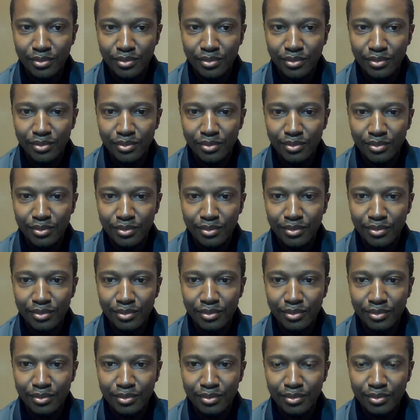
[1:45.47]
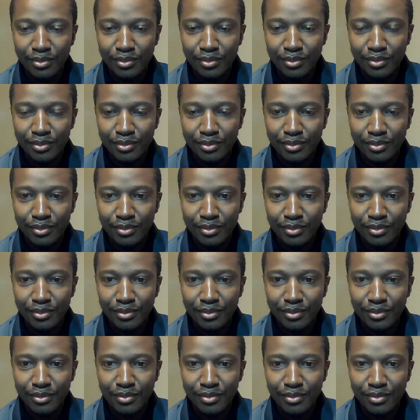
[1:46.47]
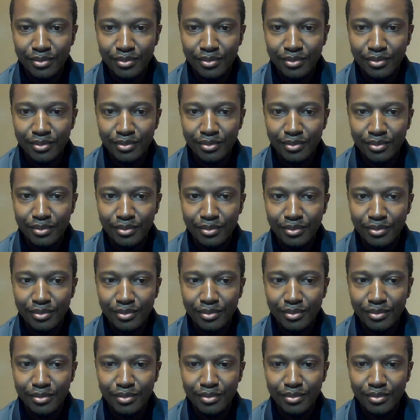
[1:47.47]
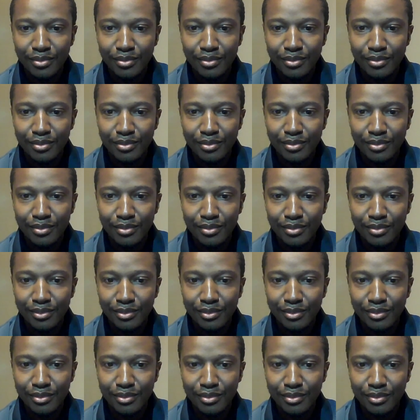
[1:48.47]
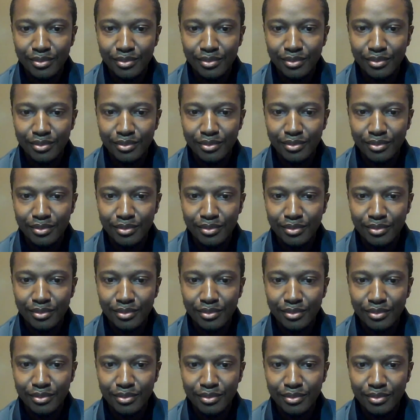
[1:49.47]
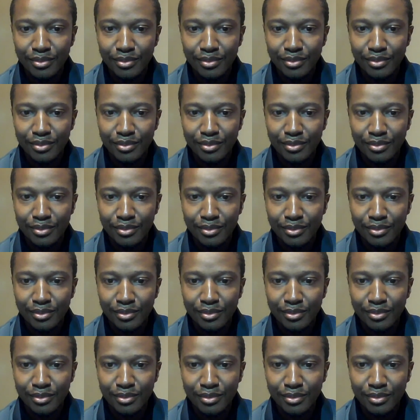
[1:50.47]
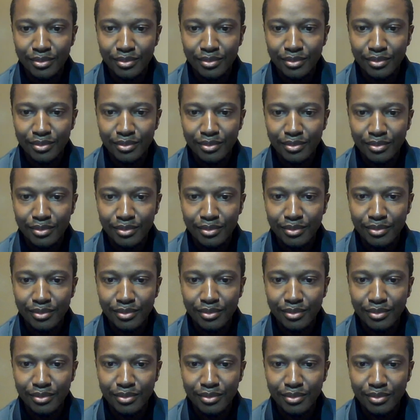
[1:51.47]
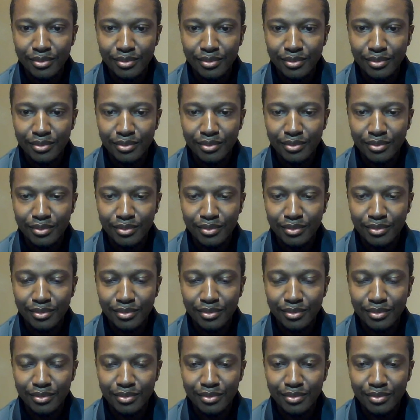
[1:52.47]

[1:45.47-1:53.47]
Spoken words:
(silent)